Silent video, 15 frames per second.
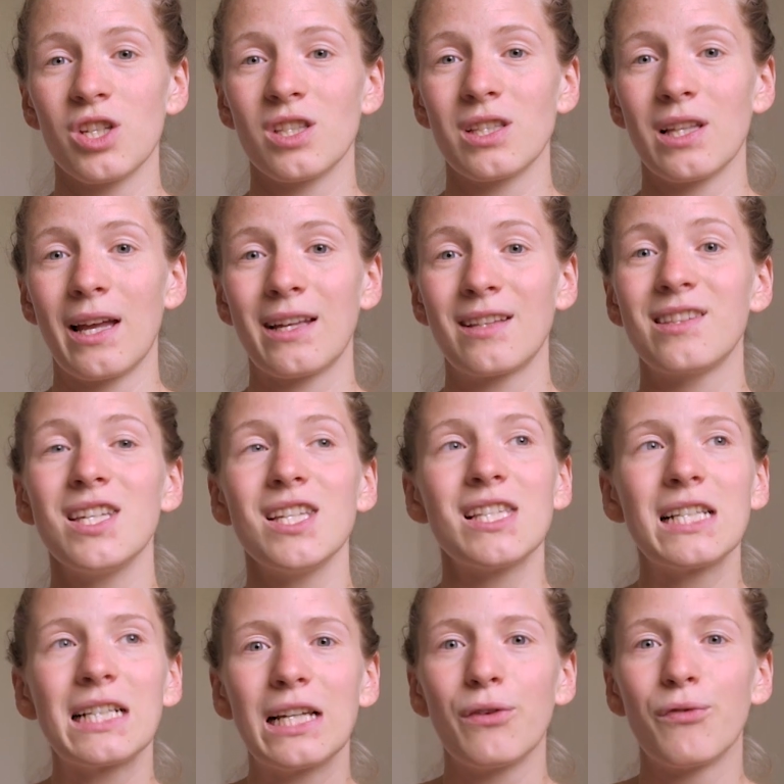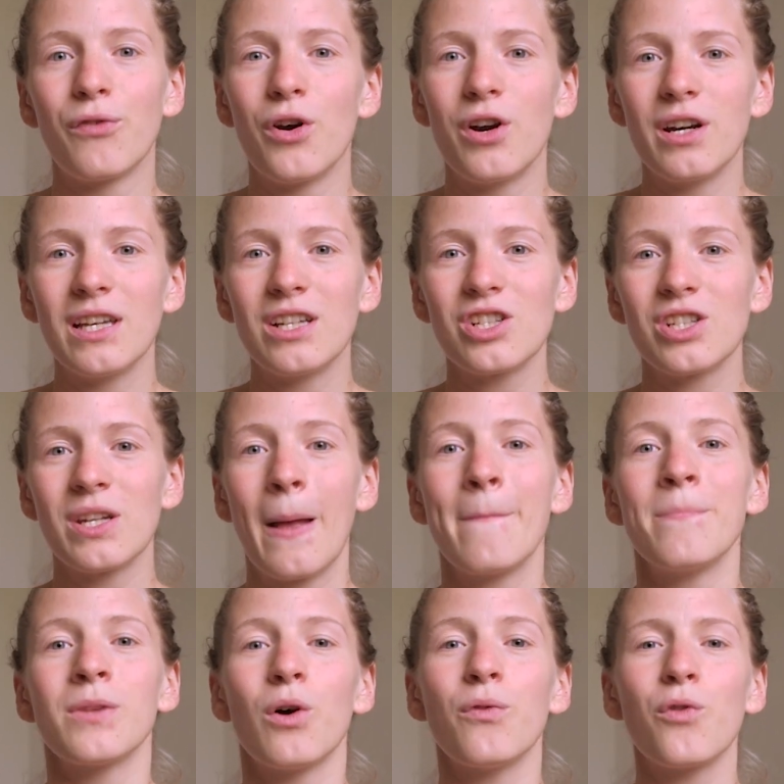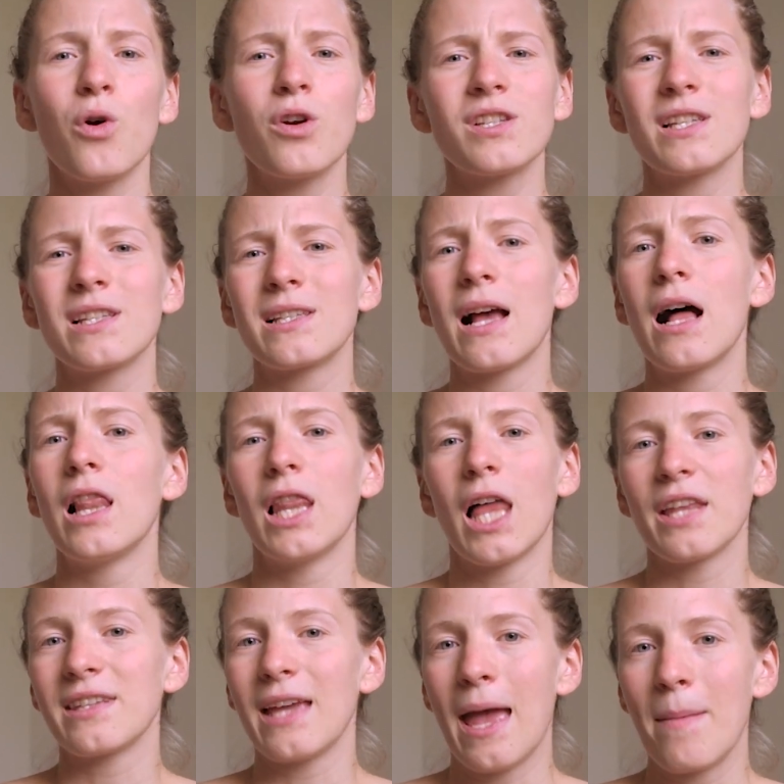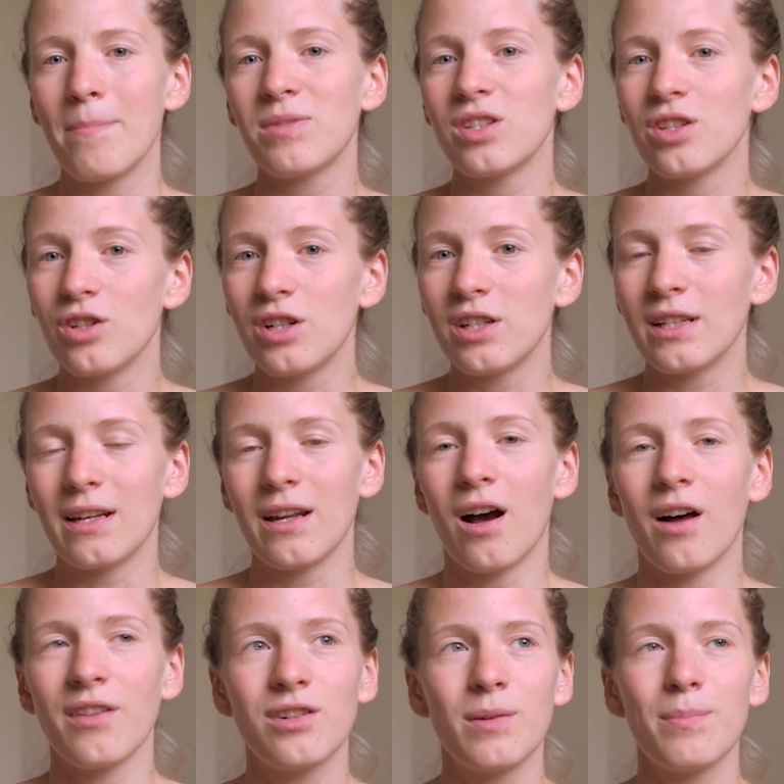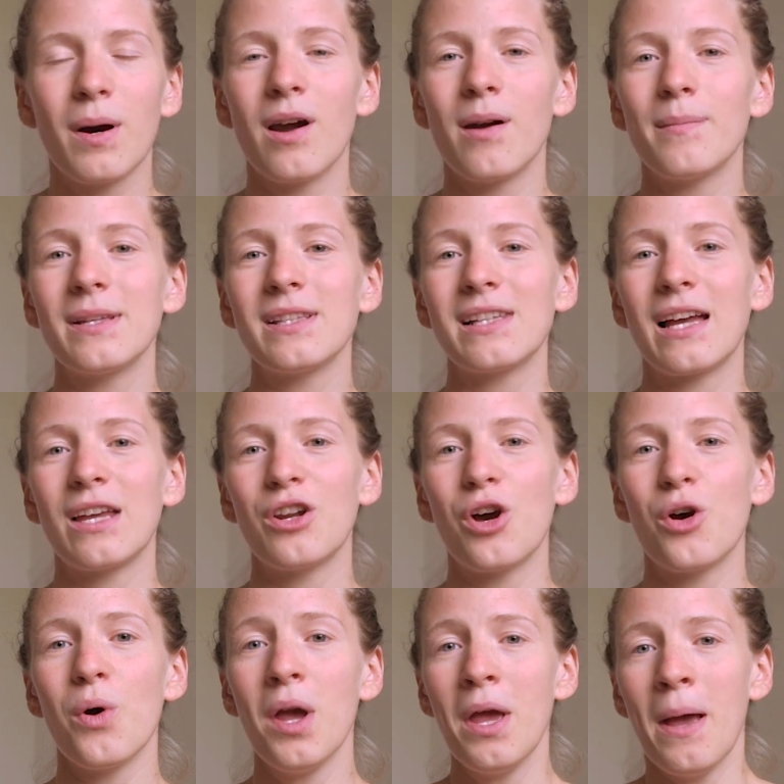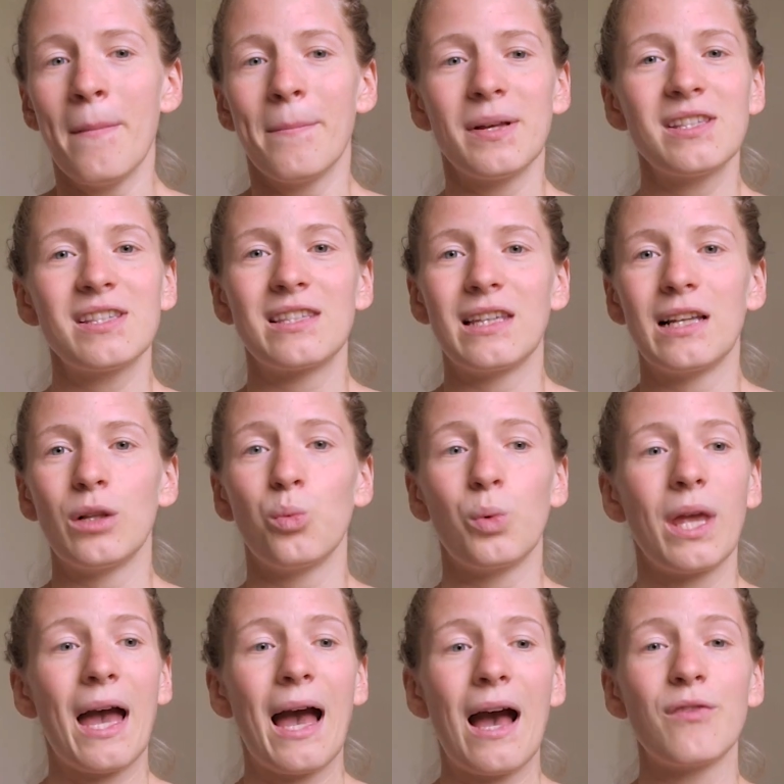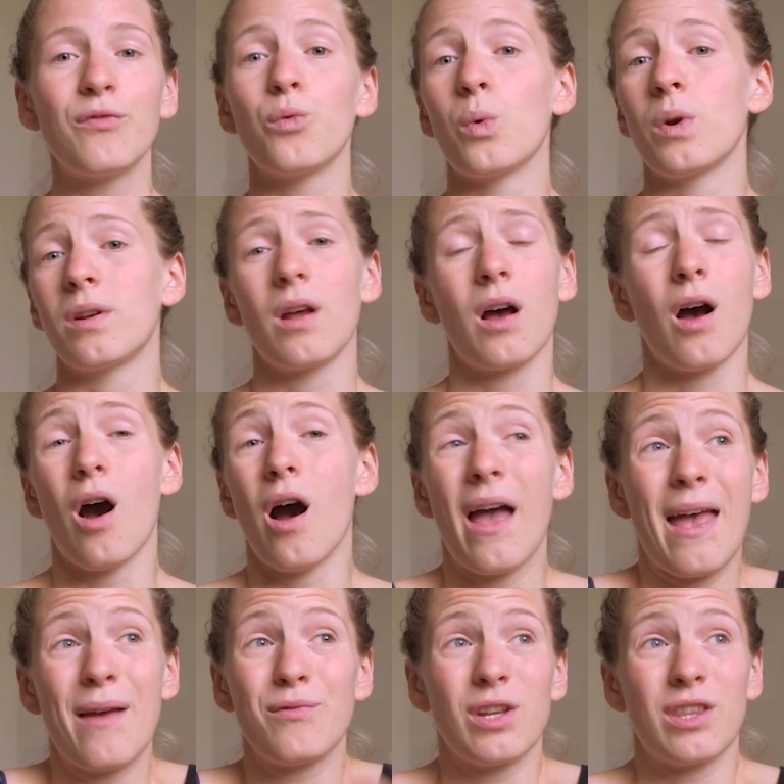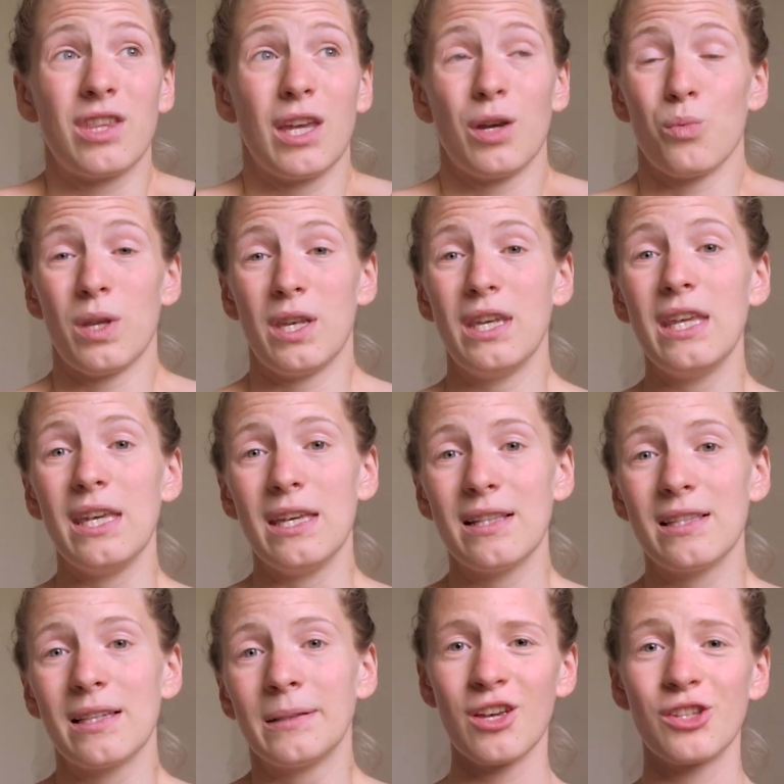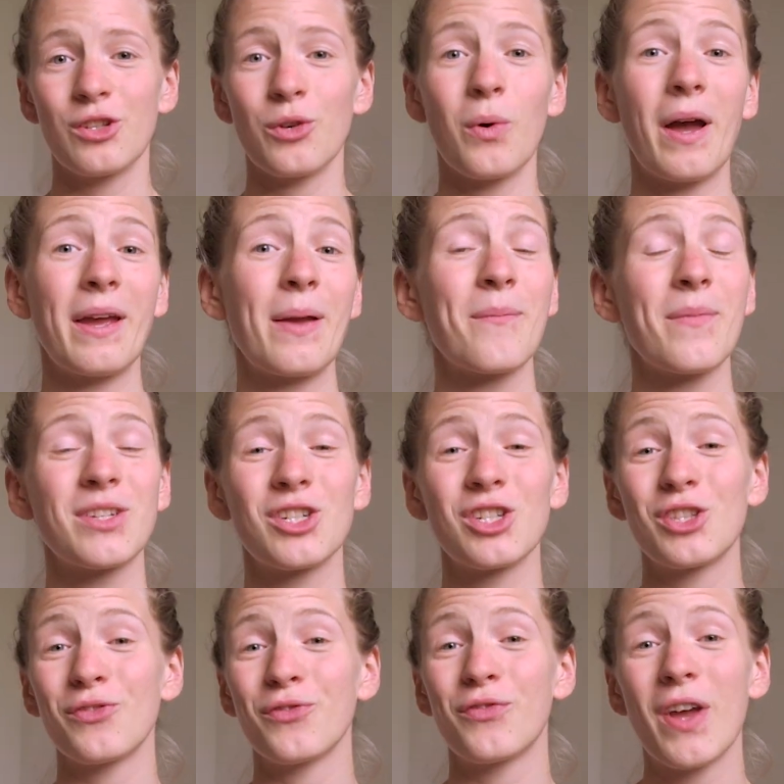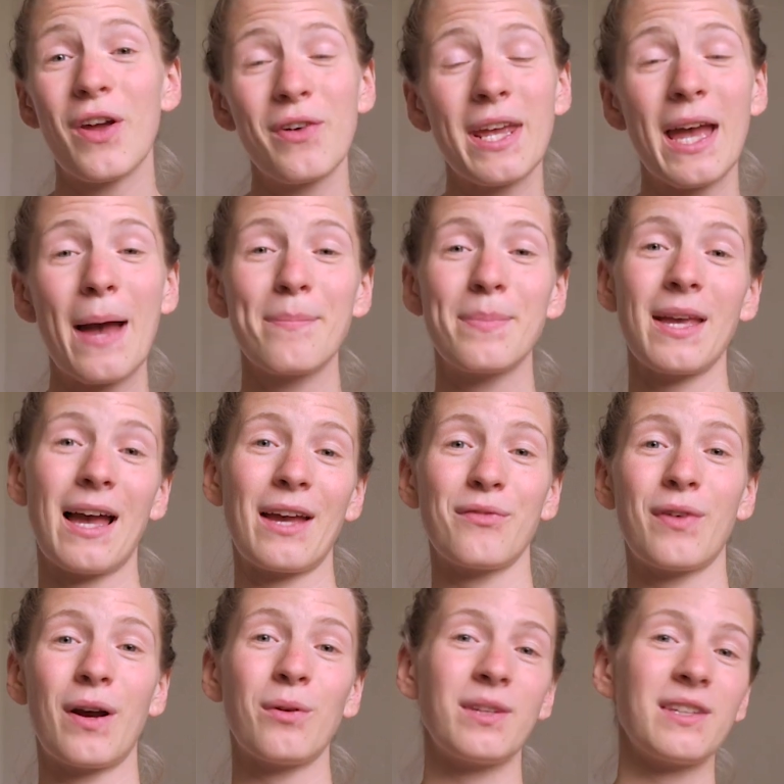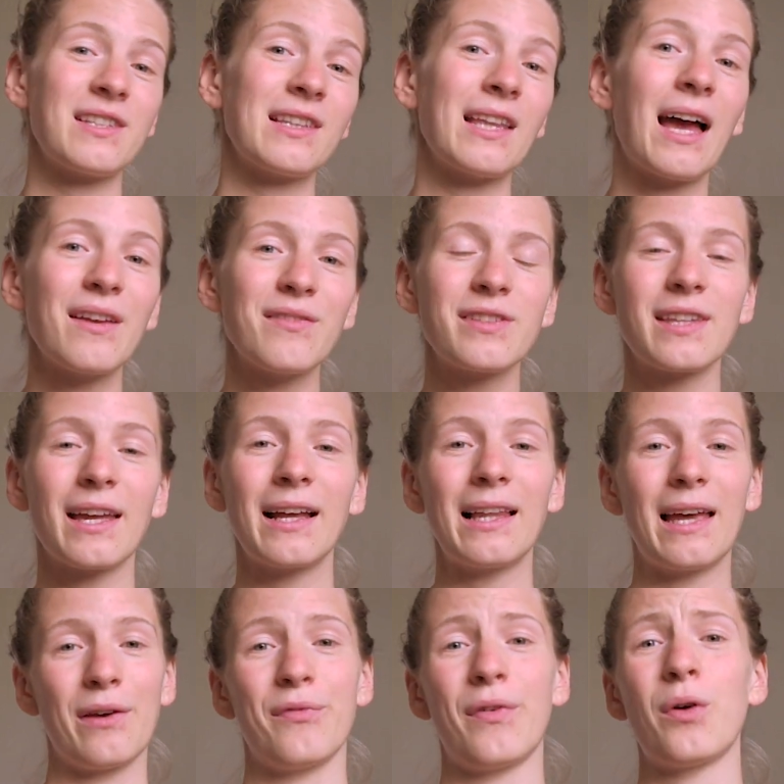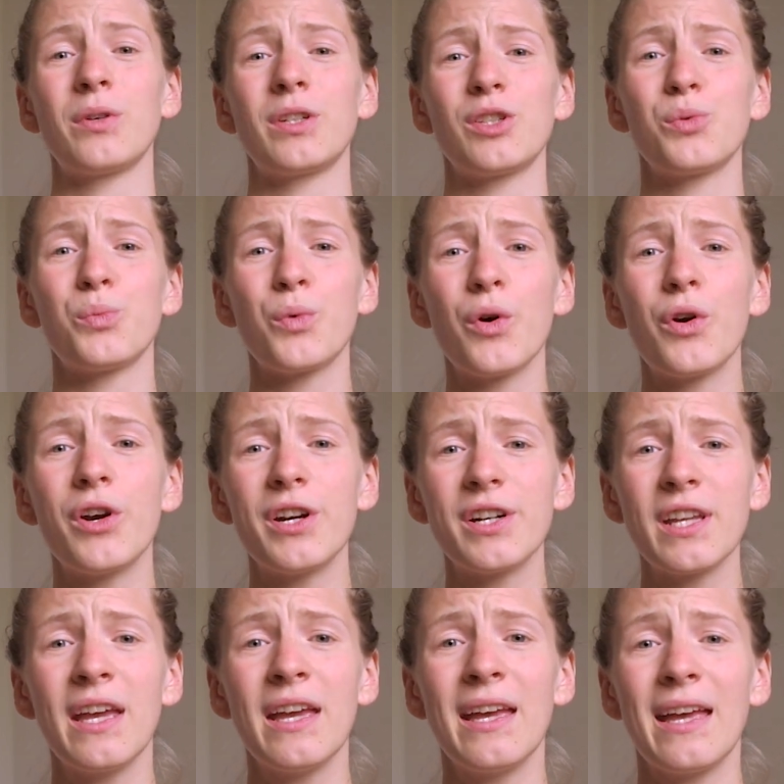is like decently furnished of course, it's a lot emptier than other apartments I know, but still we have what everything we need. So I am just very happy I found this lifestyle, I found this word,